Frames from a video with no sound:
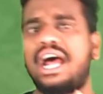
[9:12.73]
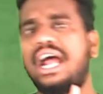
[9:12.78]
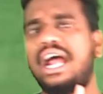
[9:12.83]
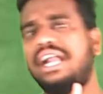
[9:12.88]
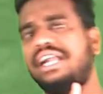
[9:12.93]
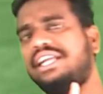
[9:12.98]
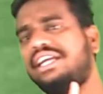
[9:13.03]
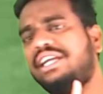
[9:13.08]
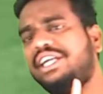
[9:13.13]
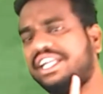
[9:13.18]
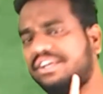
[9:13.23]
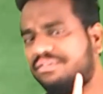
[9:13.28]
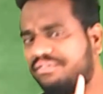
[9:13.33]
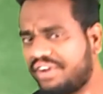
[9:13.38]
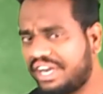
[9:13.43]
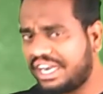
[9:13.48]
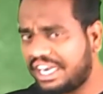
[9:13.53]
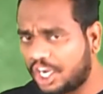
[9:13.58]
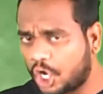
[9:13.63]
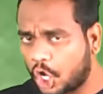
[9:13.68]
and
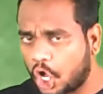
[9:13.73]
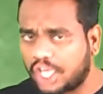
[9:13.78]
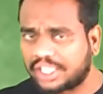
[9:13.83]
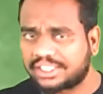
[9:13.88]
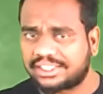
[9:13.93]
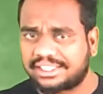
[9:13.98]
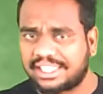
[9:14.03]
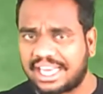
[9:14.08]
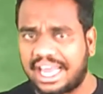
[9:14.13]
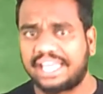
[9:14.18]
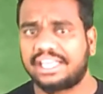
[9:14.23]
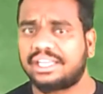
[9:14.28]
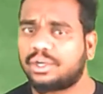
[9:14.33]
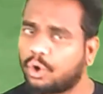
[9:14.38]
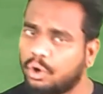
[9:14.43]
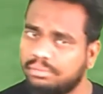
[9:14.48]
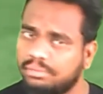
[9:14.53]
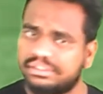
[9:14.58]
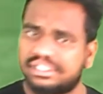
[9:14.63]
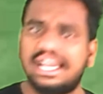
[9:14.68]
different laws
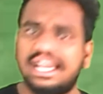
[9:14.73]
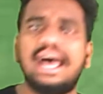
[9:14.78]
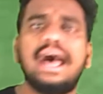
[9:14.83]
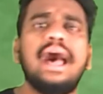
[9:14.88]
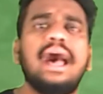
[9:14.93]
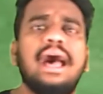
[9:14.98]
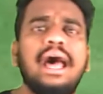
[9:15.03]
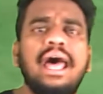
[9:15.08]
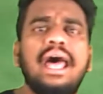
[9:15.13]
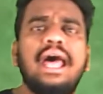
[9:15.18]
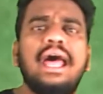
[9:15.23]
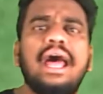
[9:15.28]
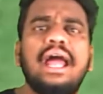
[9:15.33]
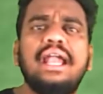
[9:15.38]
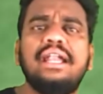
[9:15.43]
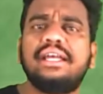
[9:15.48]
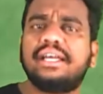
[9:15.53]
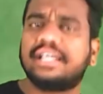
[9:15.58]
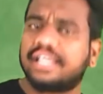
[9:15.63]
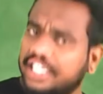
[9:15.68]
like Ohm's law
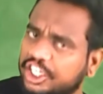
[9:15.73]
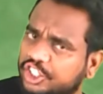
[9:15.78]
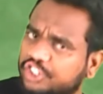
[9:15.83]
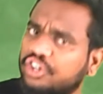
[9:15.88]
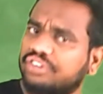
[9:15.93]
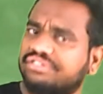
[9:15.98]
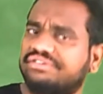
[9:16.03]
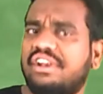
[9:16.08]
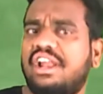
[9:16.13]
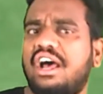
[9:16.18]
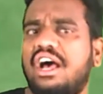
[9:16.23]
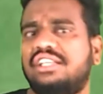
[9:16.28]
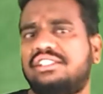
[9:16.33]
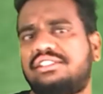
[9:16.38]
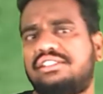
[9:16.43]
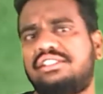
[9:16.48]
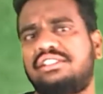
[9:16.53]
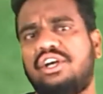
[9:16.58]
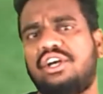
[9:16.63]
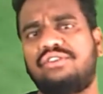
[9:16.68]
and Kirchhoff's
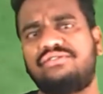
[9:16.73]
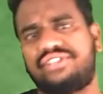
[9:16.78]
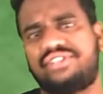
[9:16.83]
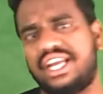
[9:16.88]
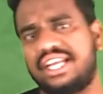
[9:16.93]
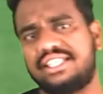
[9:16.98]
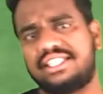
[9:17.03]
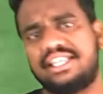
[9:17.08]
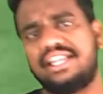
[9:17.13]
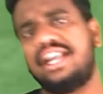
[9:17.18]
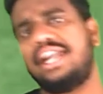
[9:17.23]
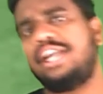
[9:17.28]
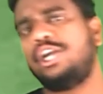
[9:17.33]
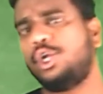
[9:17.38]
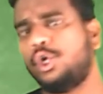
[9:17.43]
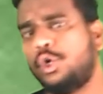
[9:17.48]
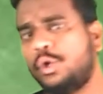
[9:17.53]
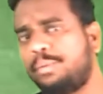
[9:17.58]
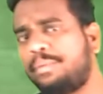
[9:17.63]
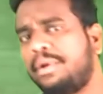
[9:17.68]
laws of junction
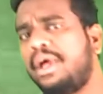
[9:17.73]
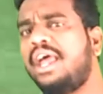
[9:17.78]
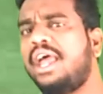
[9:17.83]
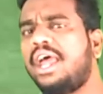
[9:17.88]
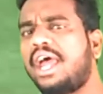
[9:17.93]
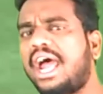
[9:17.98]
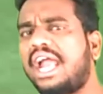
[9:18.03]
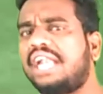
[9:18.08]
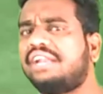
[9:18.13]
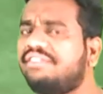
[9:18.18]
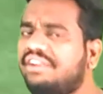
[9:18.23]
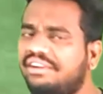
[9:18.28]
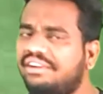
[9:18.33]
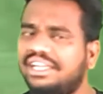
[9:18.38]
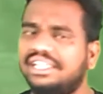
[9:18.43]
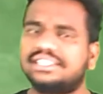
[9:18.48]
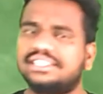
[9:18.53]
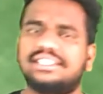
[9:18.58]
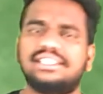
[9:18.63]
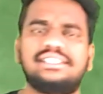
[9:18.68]
and loop, and we
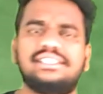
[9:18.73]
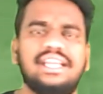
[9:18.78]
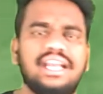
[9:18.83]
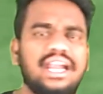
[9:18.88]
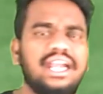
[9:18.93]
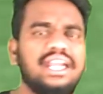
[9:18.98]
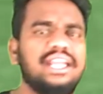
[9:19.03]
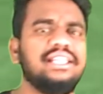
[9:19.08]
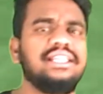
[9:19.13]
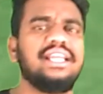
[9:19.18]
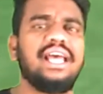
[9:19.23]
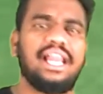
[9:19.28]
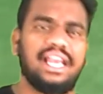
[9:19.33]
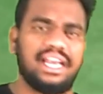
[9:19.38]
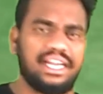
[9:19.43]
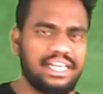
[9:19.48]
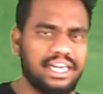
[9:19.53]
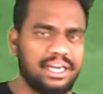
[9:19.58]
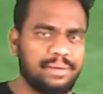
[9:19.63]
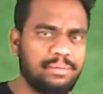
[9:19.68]
will discuss regarding the
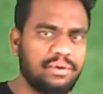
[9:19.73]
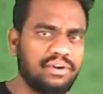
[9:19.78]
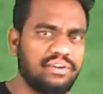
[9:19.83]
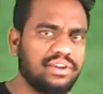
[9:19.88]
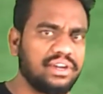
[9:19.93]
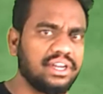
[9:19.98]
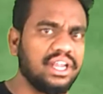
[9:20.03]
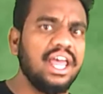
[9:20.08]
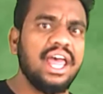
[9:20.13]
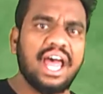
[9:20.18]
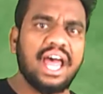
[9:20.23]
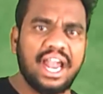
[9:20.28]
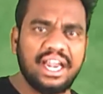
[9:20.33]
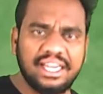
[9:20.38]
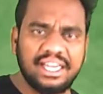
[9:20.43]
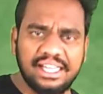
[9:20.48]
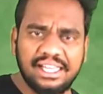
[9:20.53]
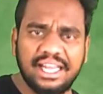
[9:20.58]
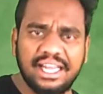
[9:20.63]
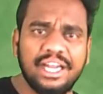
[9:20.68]
electric power.
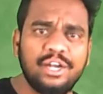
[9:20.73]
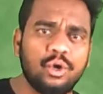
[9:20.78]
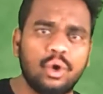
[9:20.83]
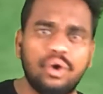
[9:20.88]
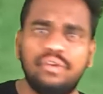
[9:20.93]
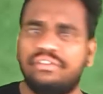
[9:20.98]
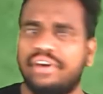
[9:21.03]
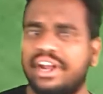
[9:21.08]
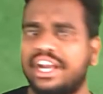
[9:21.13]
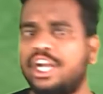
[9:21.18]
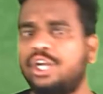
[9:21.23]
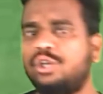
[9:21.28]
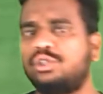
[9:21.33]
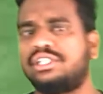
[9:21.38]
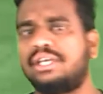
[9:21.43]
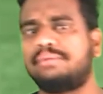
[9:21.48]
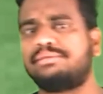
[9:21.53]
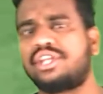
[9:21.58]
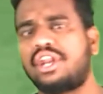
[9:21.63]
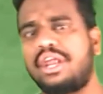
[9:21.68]
Until then, don't forget
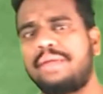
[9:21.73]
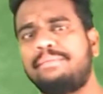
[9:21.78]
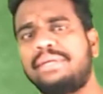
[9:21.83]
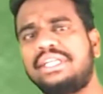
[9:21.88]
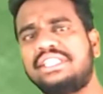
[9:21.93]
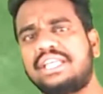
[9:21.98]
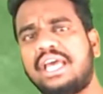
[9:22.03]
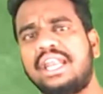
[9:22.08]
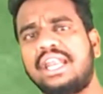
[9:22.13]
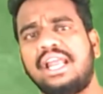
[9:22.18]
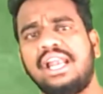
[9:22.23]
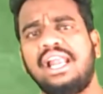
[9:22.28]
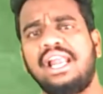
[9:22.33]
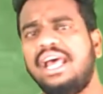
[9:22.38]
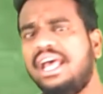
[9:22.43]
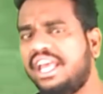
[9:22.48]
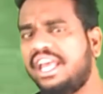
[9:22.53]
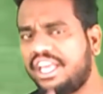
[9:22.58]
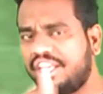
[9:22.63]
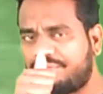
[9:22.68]
to subscribe my channel.
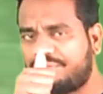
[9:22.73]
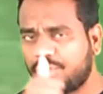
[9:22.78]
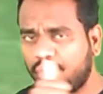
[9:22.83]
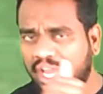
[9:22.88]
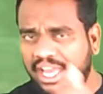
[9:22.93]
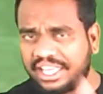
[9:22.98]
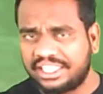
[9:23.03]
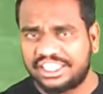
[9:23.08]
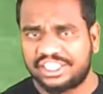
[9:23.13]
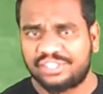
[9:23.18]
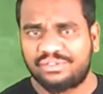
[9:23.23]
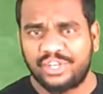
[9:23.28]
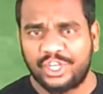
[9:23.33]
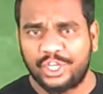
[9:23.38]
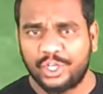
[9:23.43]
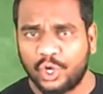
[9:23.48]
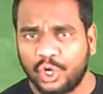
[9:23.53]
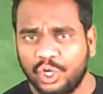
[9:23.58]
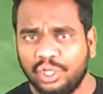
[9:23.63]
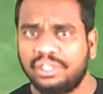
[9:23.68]
If you like this
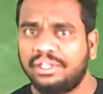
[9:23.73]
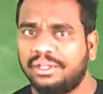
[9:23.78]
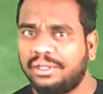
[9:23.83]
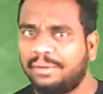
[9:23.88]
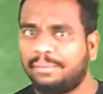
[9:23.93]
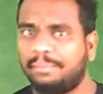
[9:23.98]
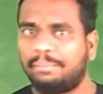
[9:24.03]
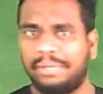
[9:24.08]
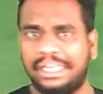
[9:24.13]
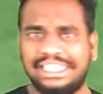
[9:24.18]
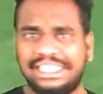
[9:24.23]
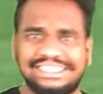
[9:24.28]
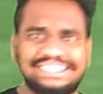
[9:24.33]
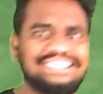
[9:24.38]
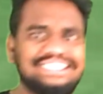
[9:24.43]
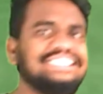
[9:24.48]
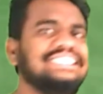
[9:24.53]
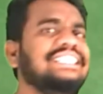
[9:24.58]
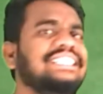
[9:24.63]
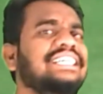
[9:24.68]
video,
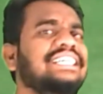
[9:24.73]
please